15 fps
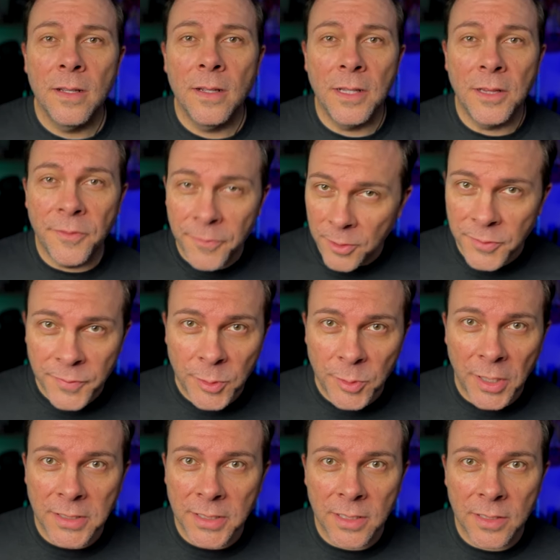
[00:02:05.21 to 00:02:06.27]
And the first few
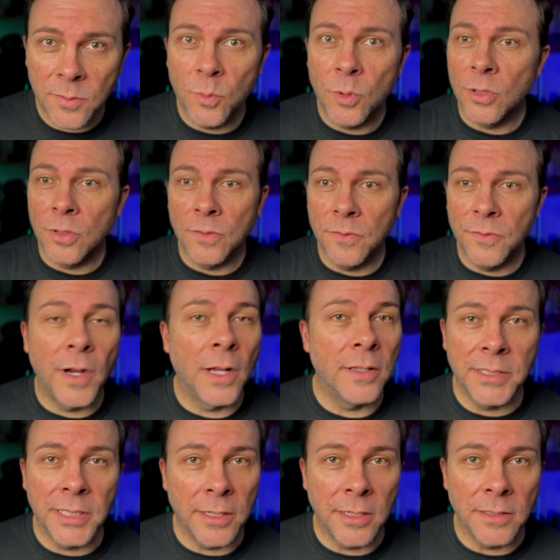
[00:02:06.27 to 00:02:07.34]
I did were
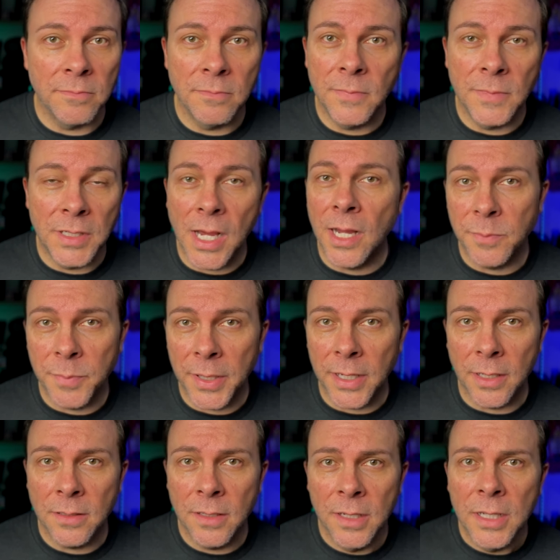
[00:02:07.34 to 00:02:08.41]
voluntary,
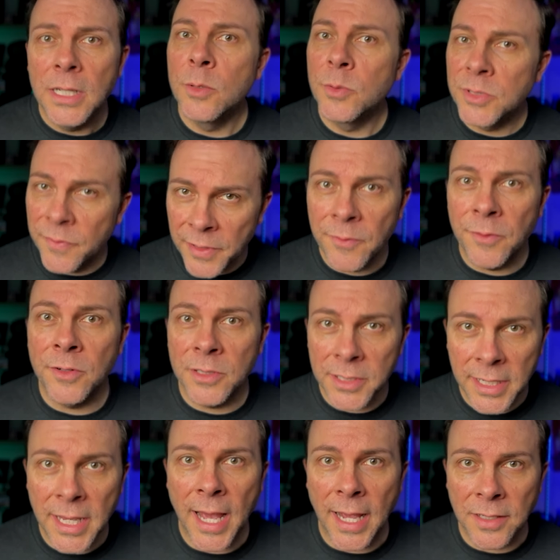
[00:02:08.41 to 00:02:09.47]
non-paid. It was a favor to
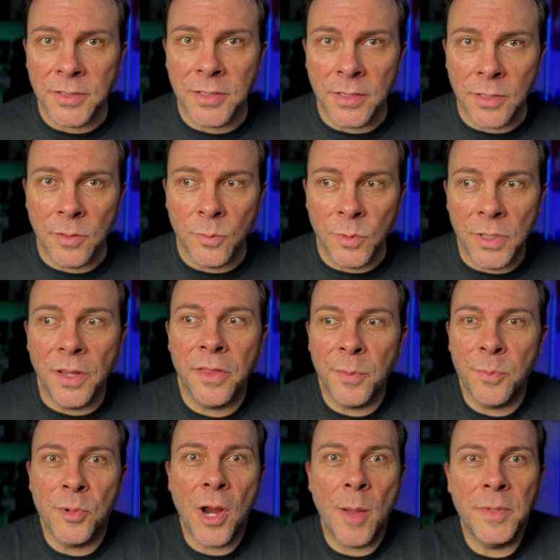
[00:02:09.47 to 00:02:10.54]
casting with the
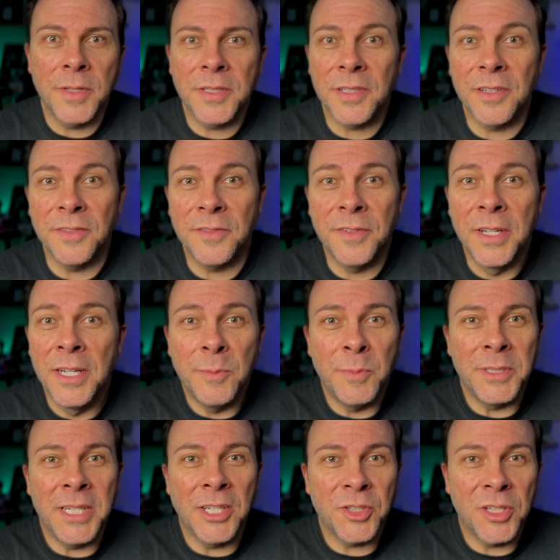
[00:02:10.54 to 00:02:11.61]
promise of
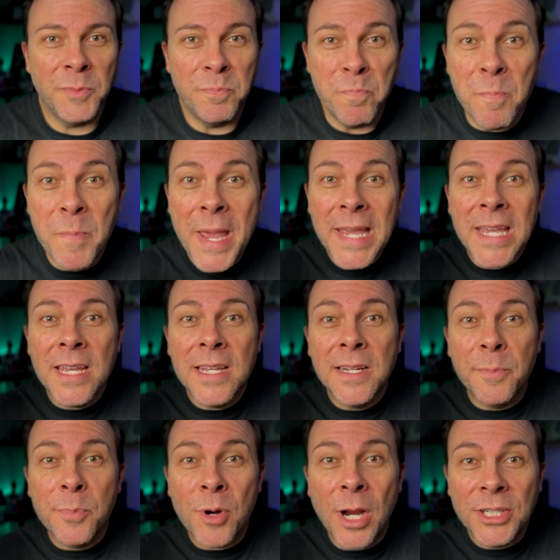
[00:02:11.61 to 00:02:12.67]
potentially making an
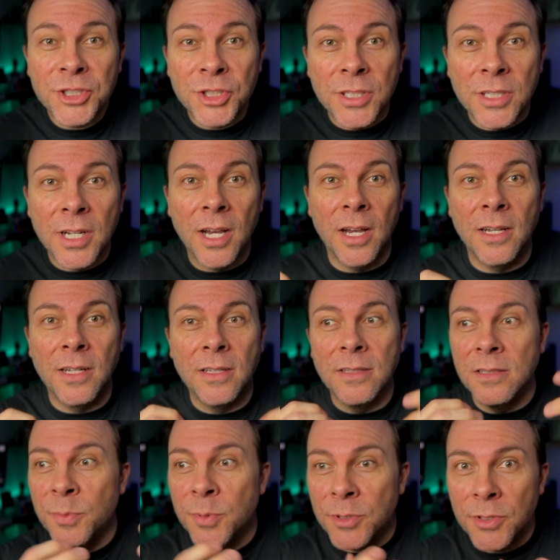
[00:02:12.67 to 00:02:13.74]
impression
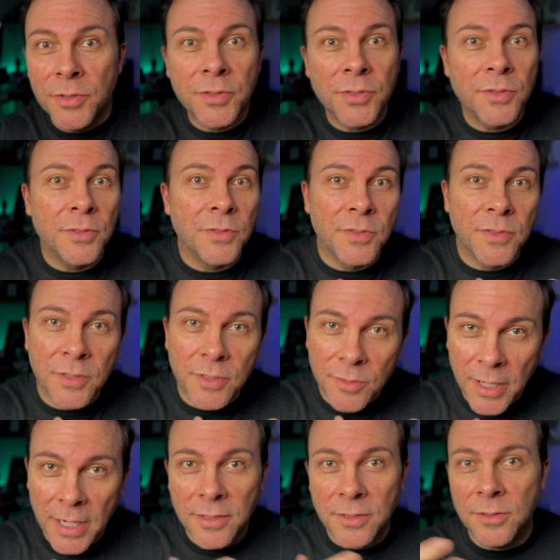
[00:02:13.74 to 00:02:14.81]
on the producers, the
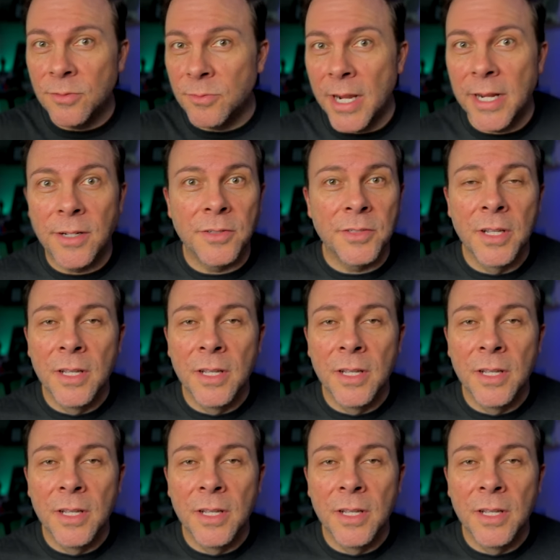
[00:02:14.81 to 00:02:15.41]
director, writers,